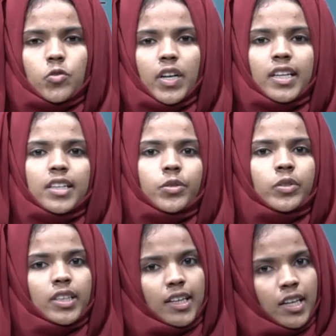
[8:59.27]
to 1 into
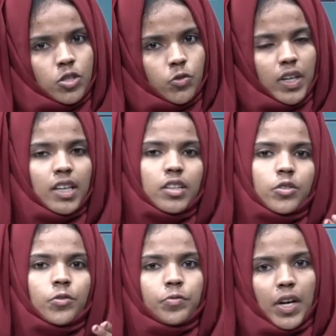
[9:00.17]
3 raised to 1
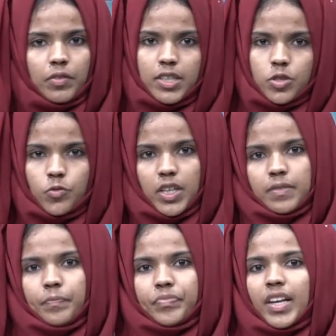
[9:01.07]
into 5 raised to 1.
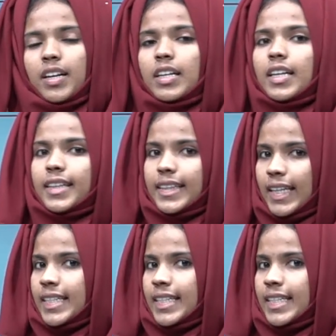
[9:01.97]
Then